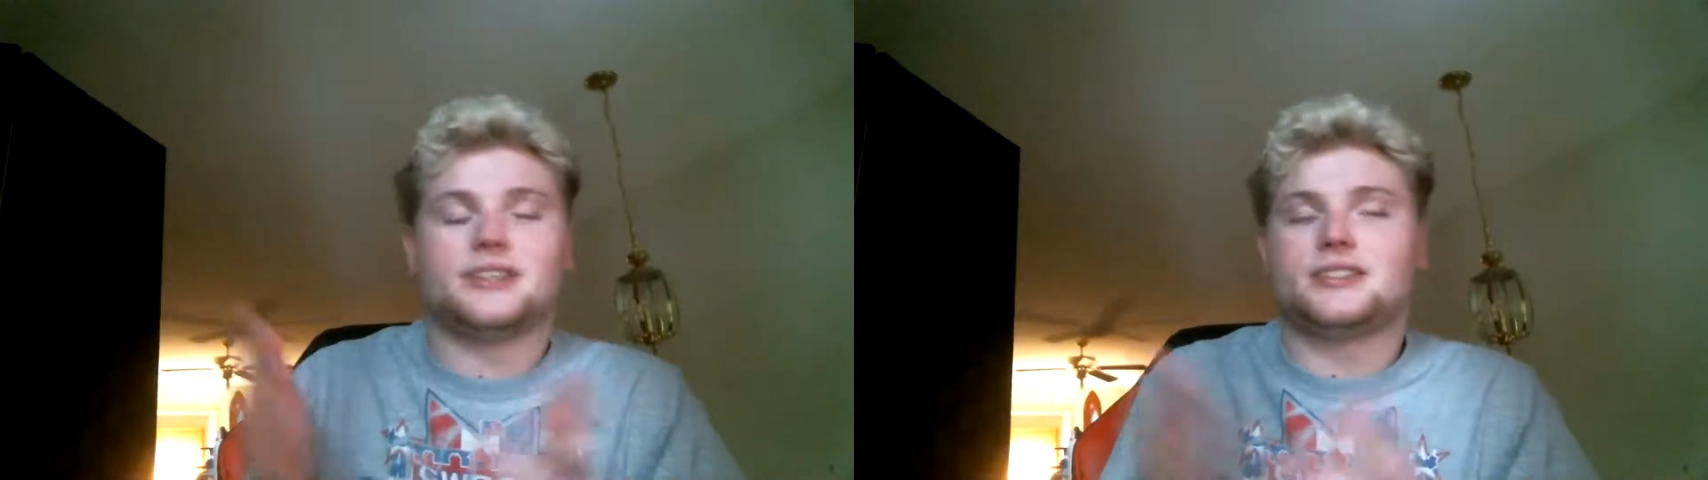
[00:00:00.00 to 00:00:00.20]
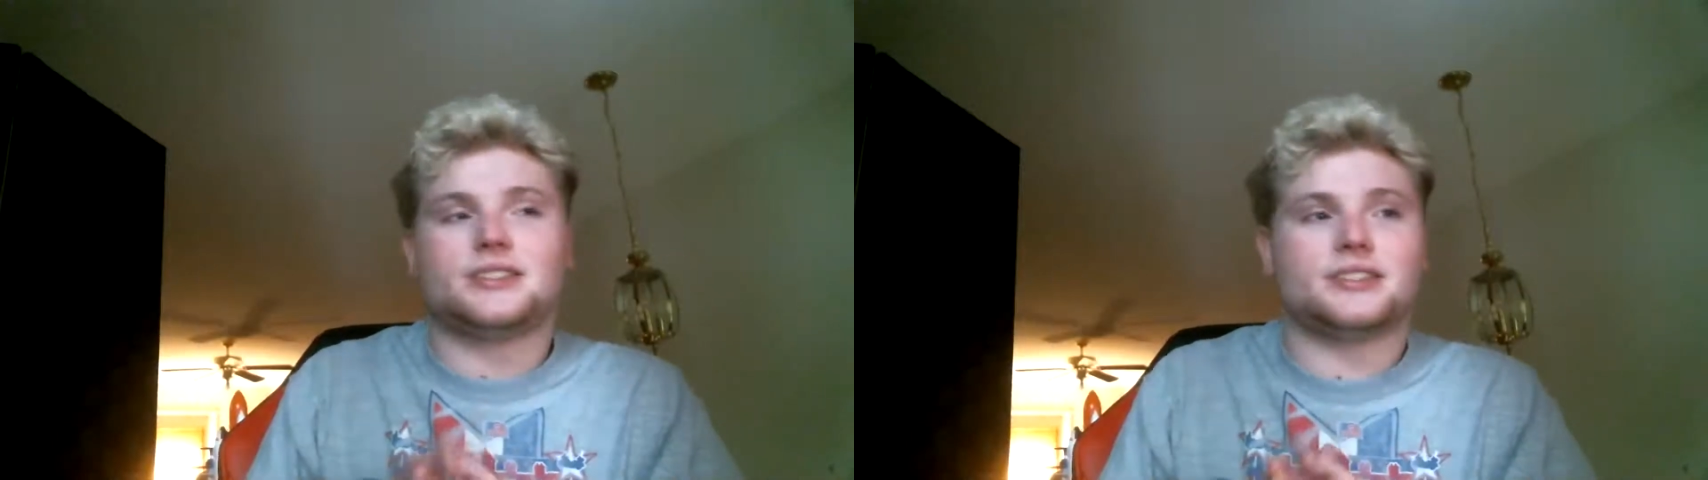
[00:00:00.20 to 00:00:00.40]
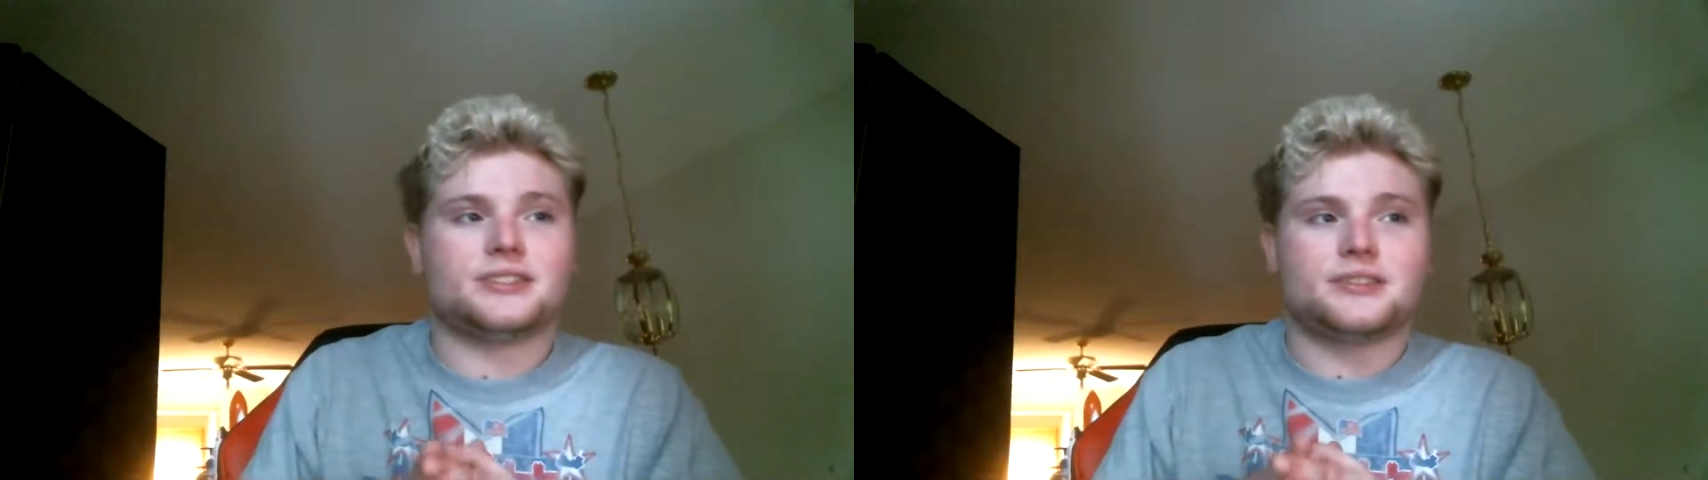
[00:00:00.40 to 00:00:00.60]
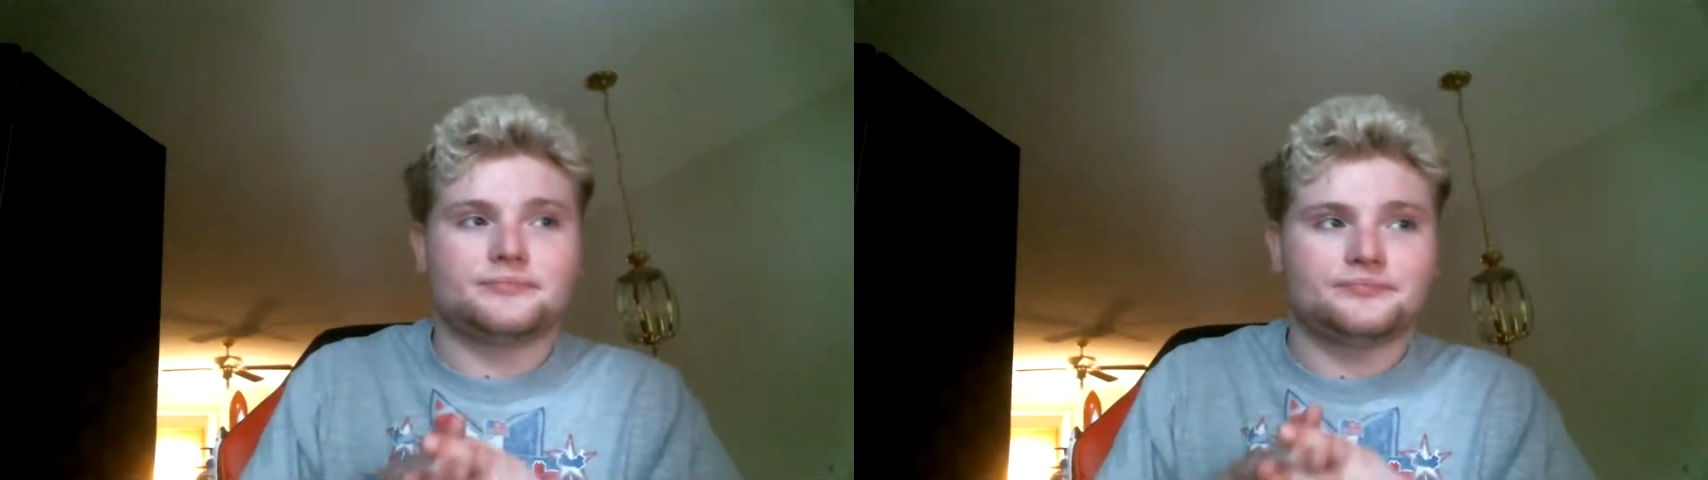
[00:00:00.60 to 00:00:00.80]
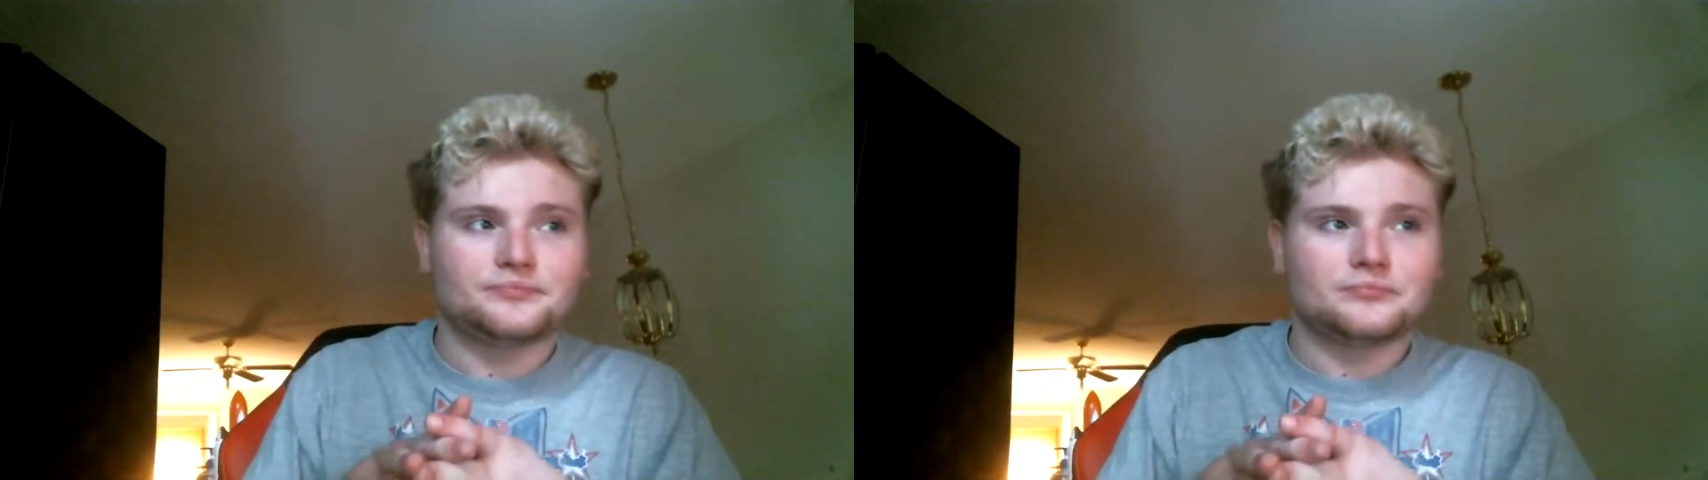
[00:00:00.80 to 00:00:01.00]
It's just
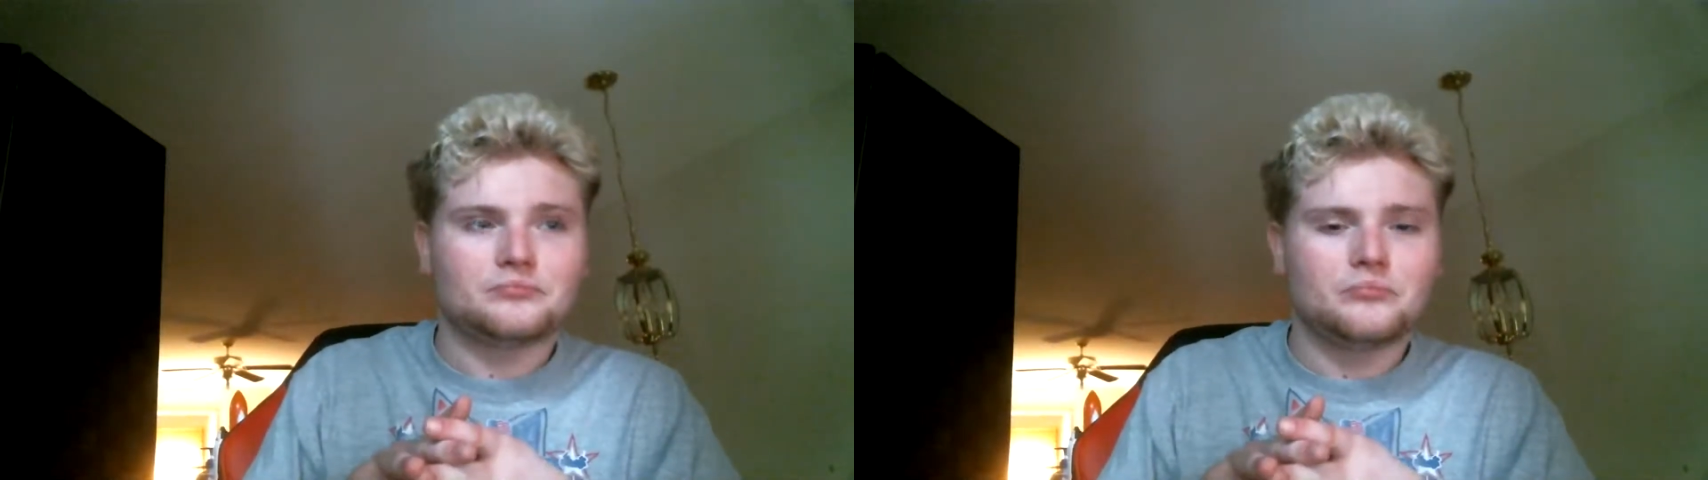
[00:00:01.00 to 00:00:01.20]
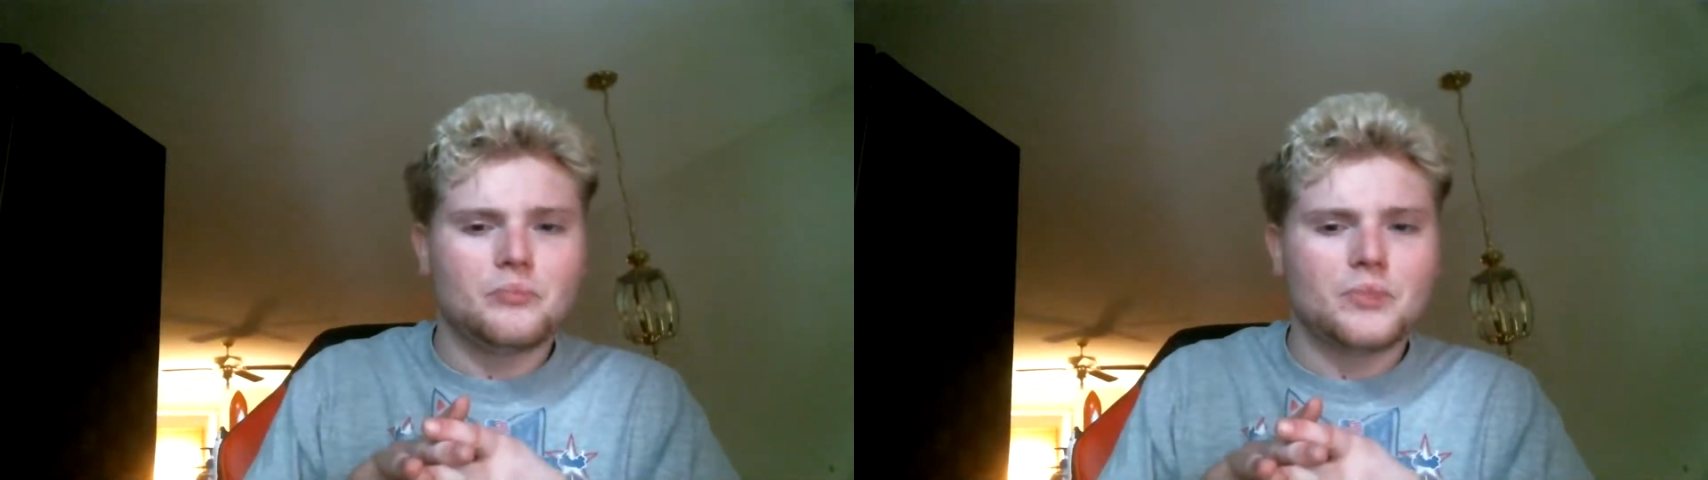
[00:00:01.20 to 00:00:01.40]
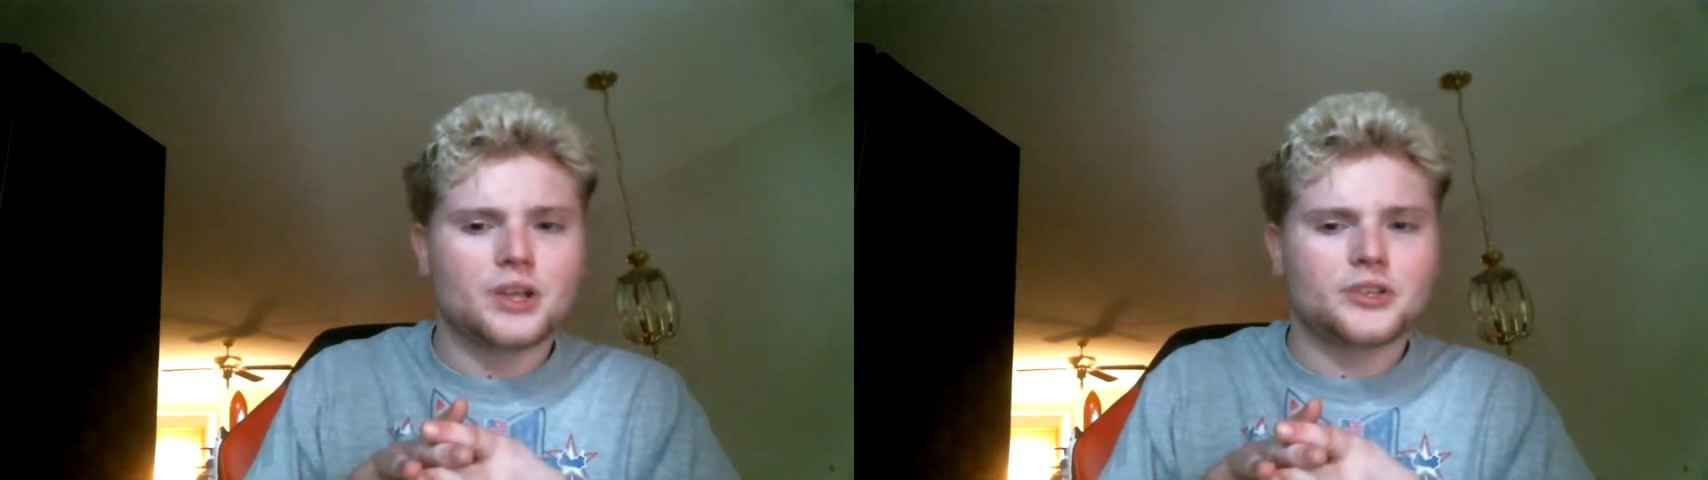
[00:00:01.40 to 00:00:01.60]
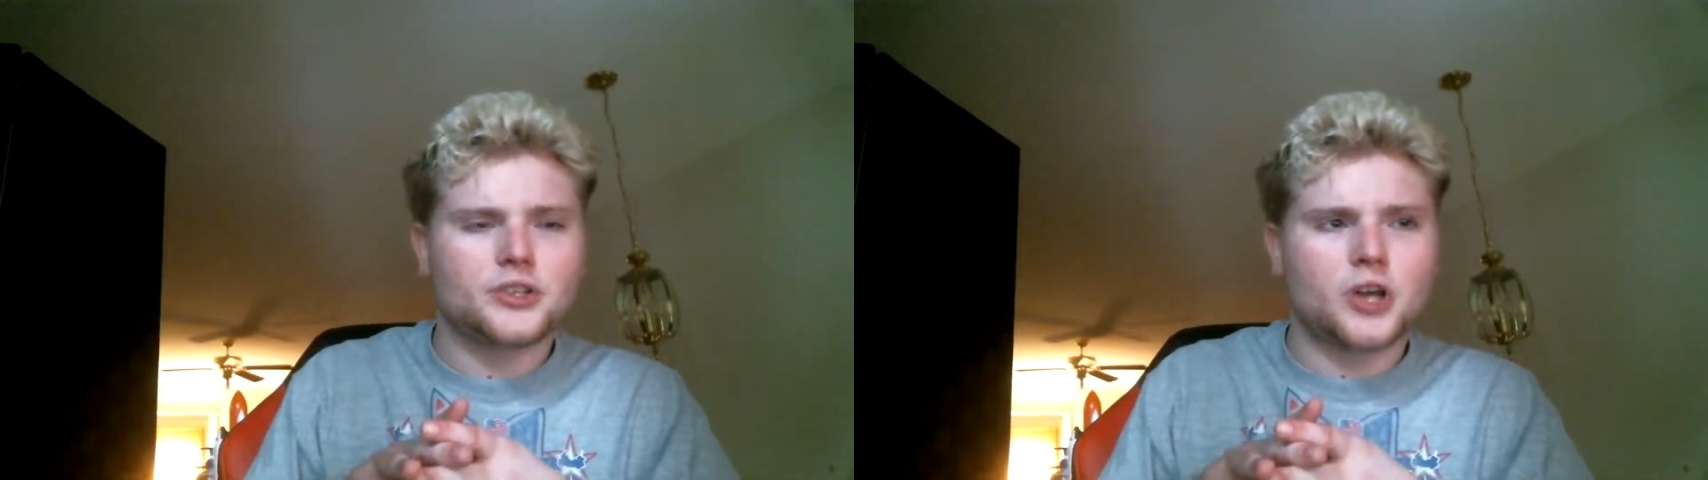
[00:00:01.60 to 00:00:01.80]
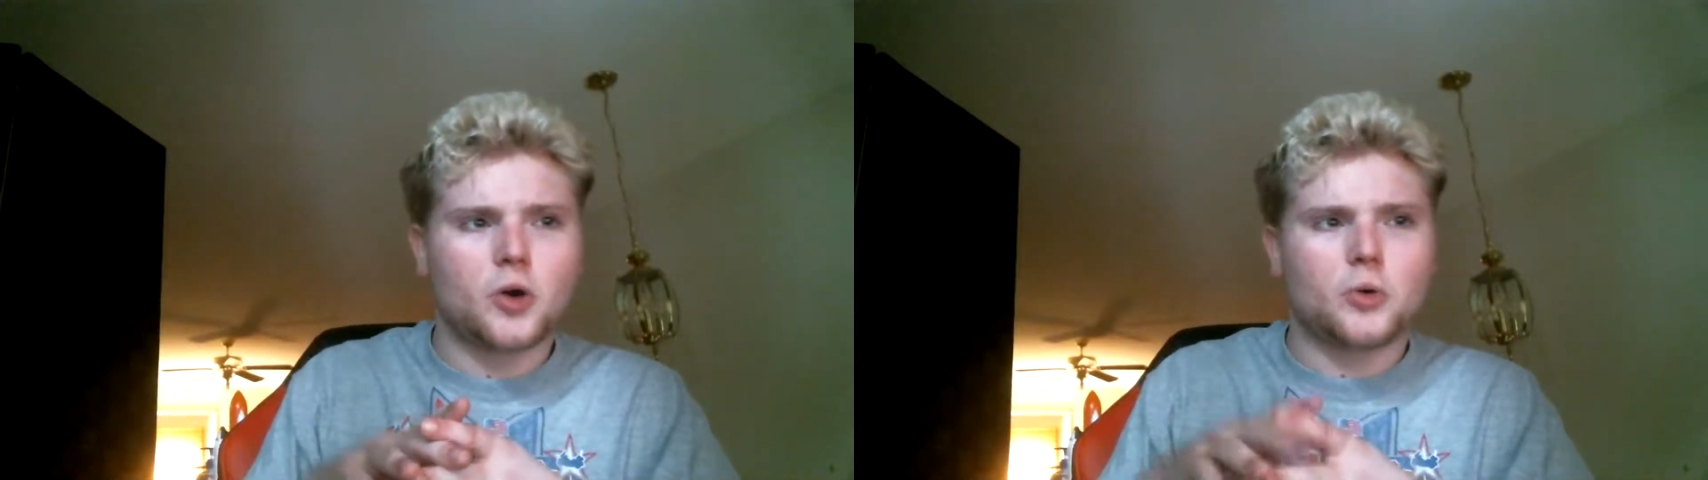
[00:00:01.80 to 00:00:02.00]

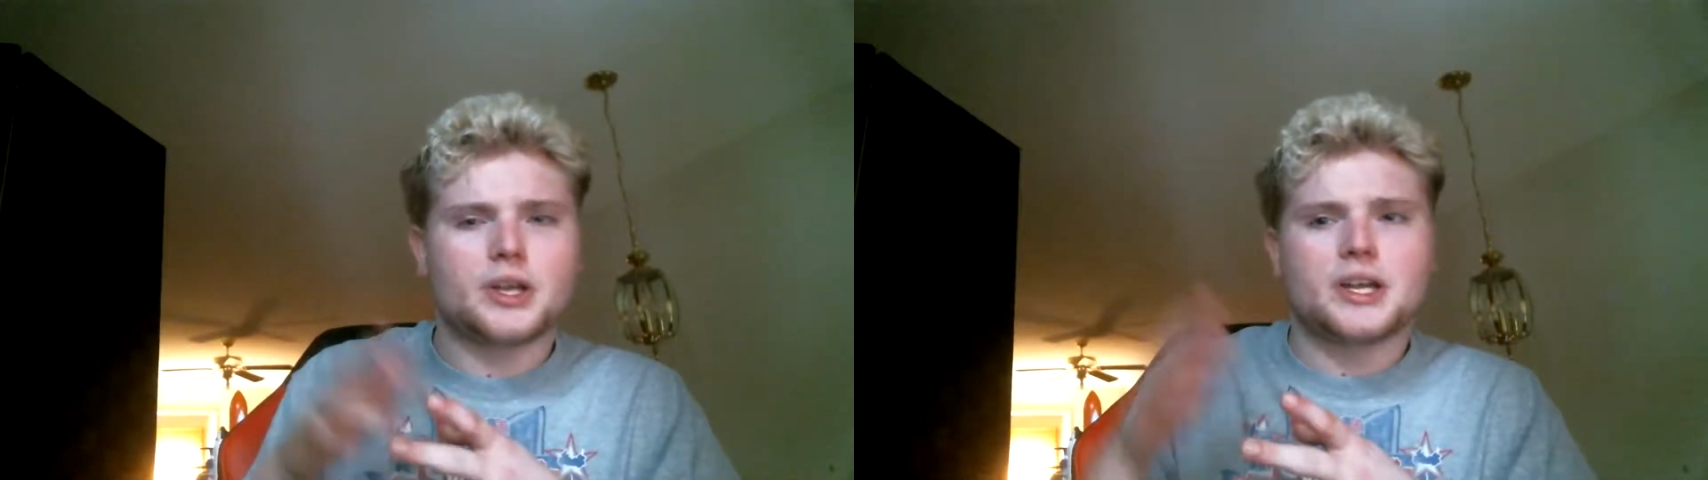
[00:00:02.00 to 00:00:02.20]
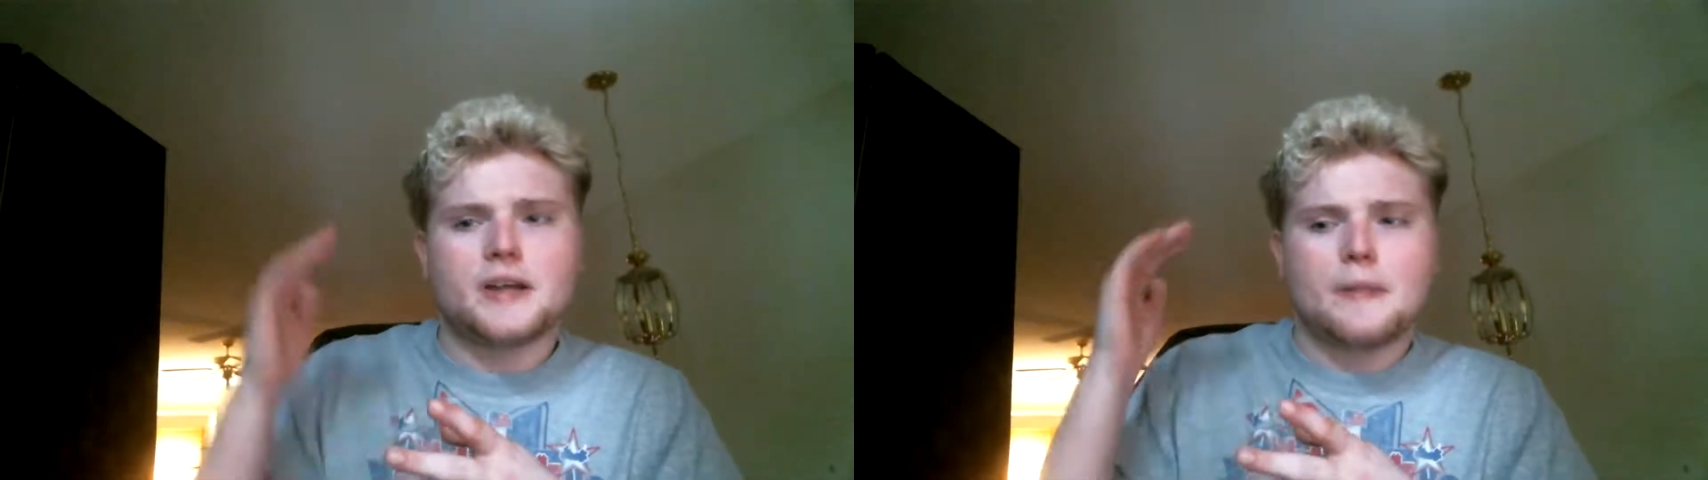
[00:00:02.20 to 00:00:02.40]
so